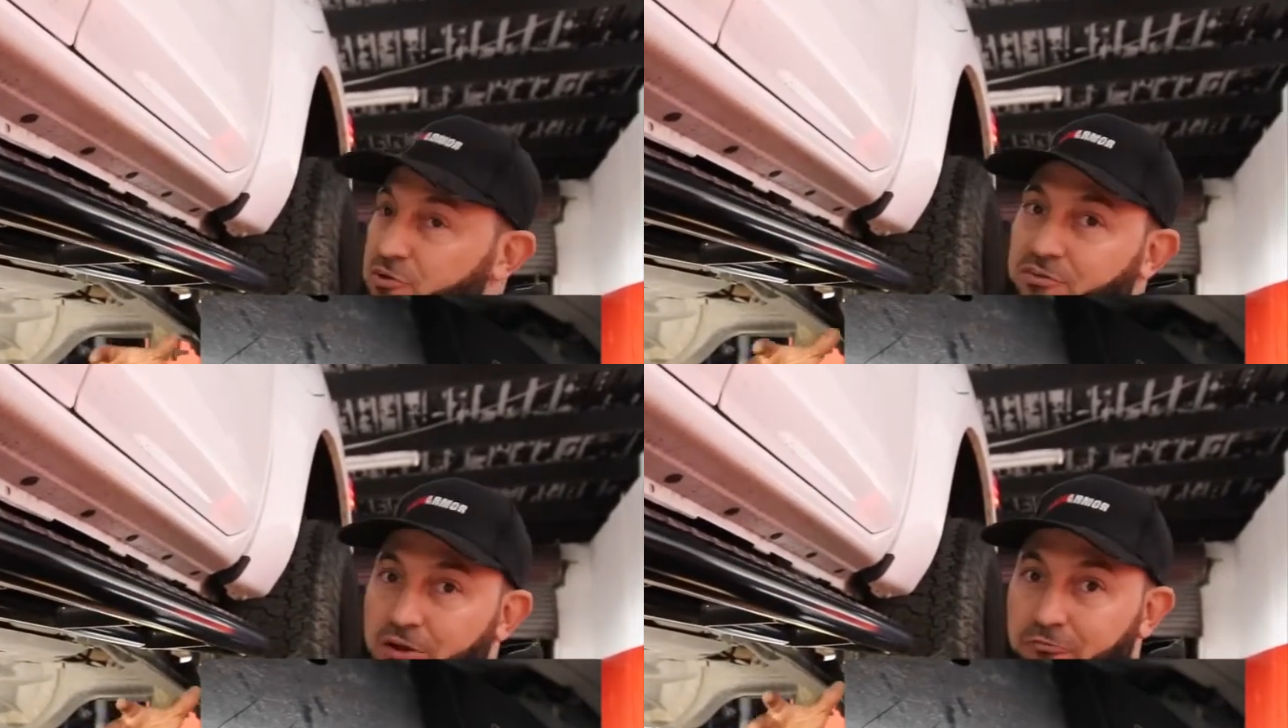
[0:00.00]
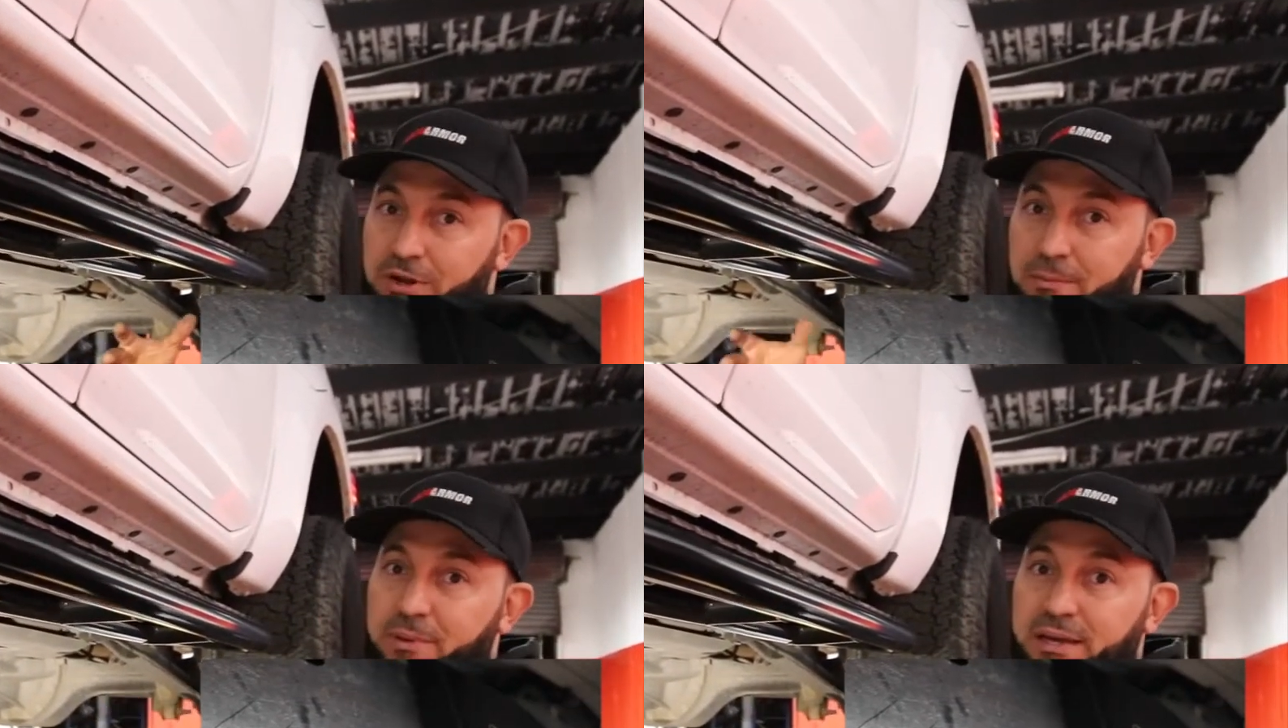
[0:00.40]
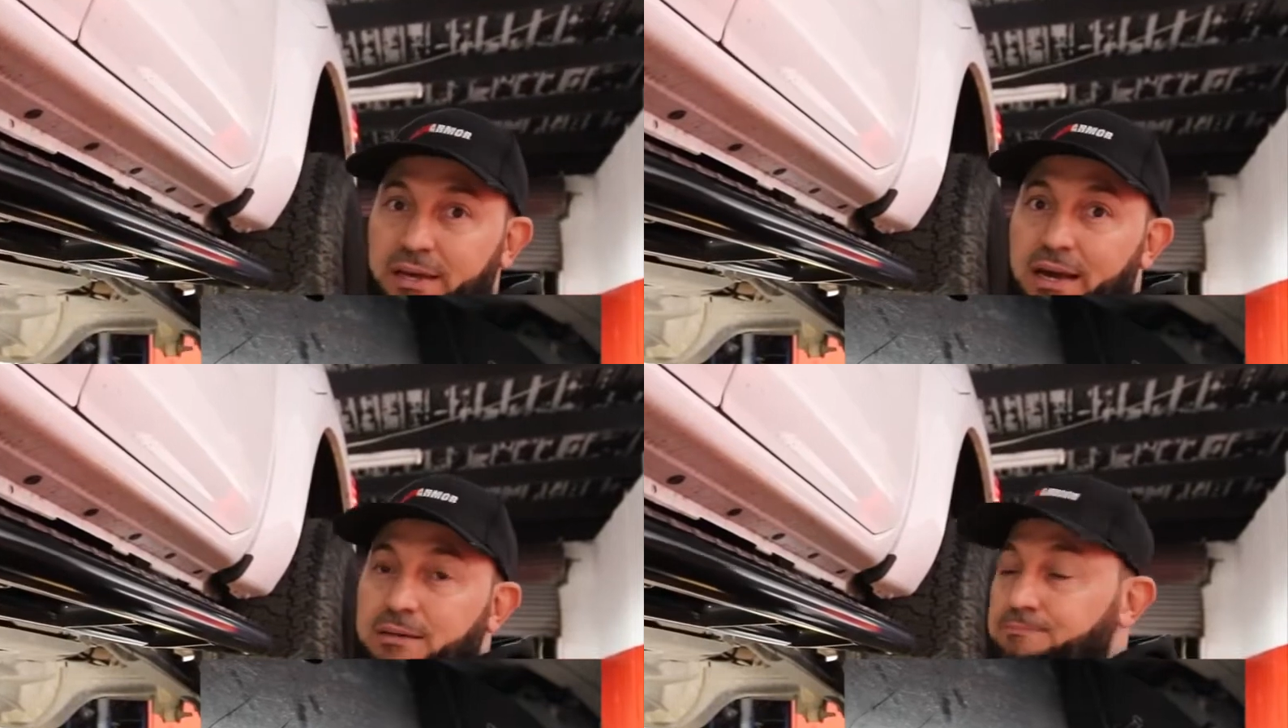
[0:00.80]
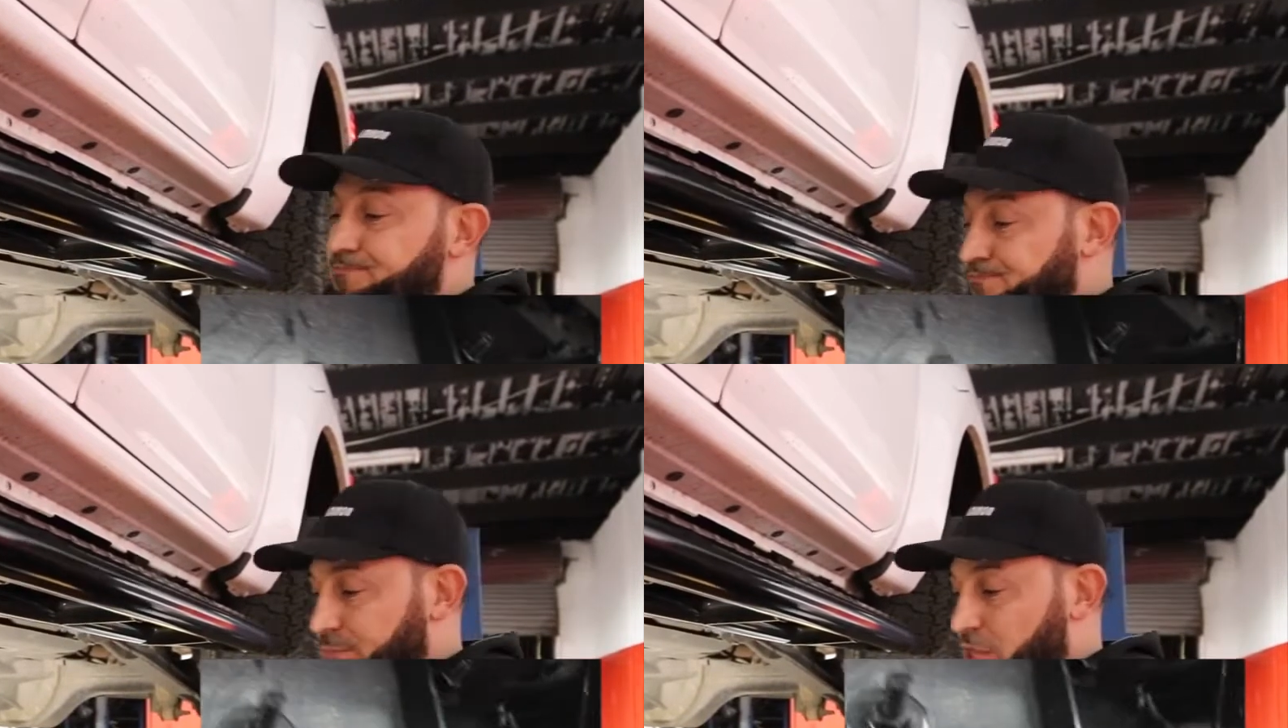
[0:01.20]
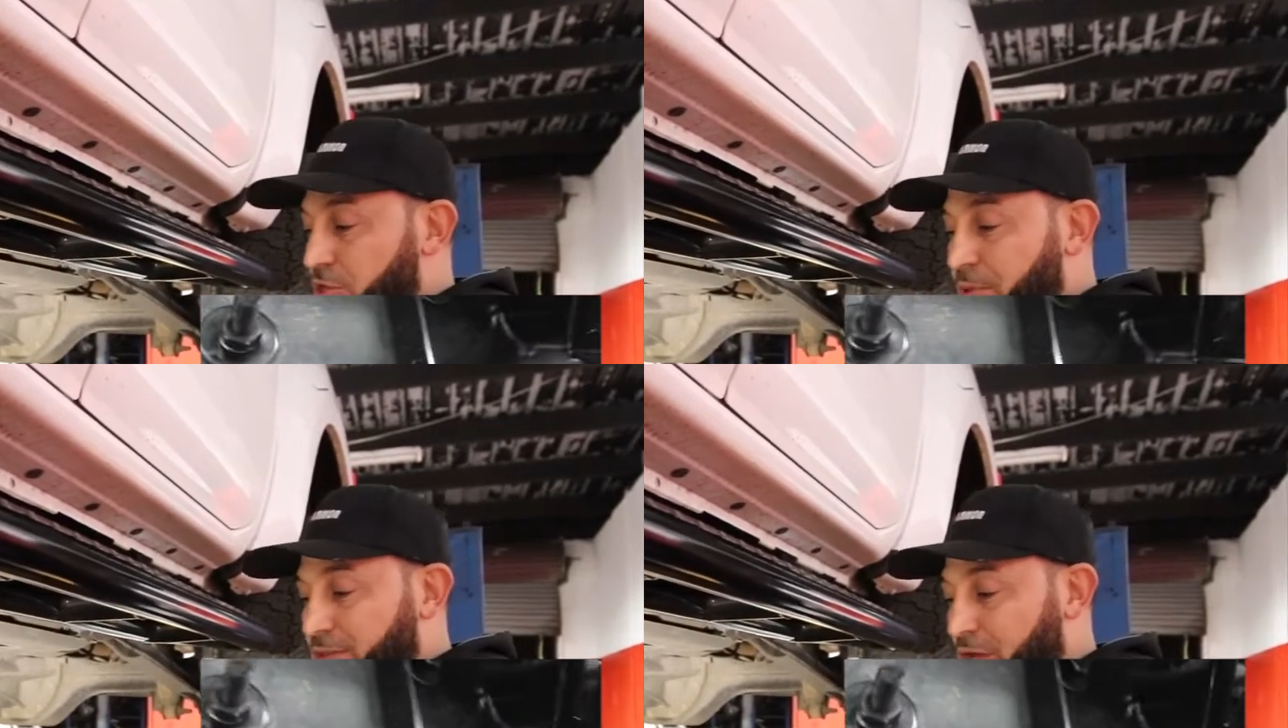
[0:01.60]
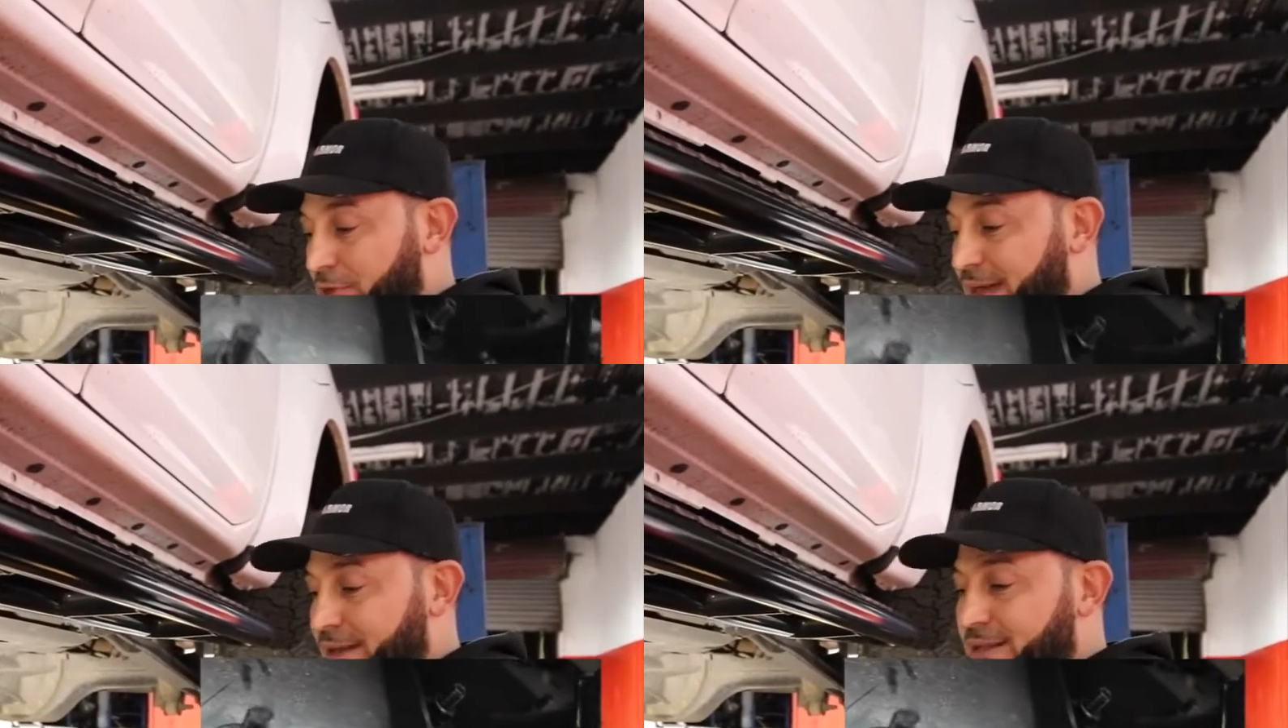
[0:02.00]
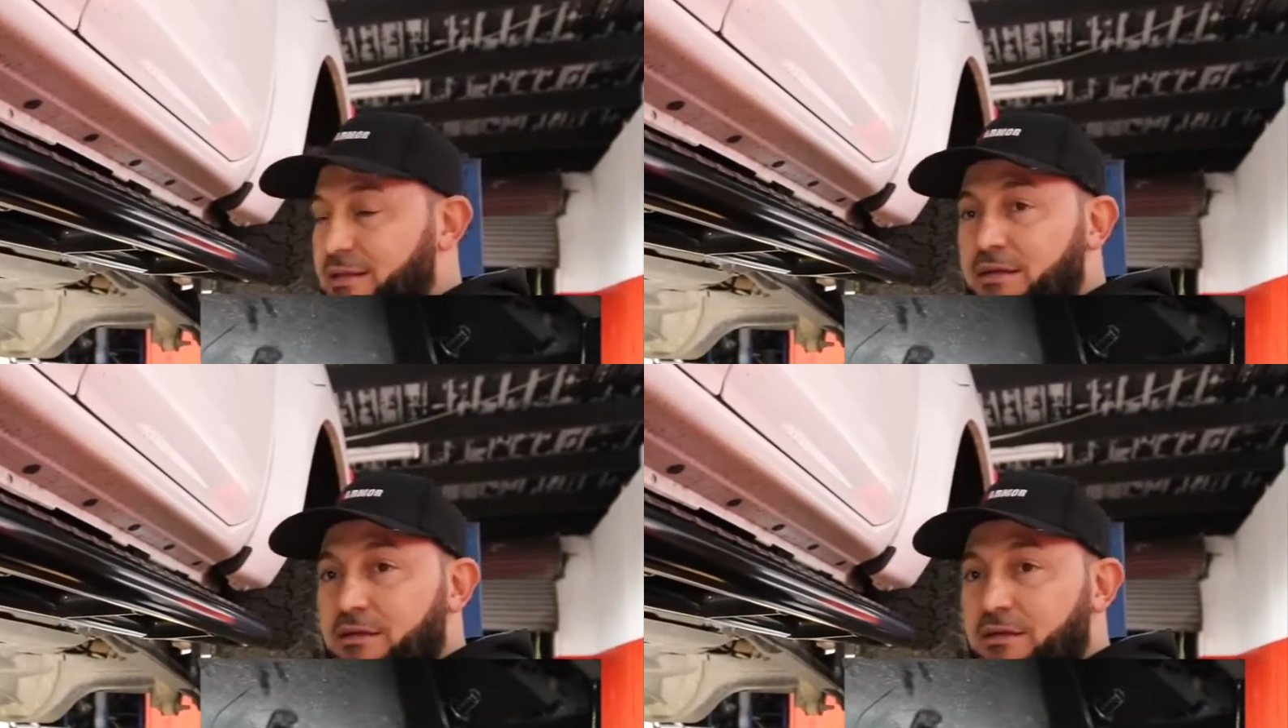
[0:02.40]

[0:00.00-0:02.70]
to use that really big U-bolt that we had.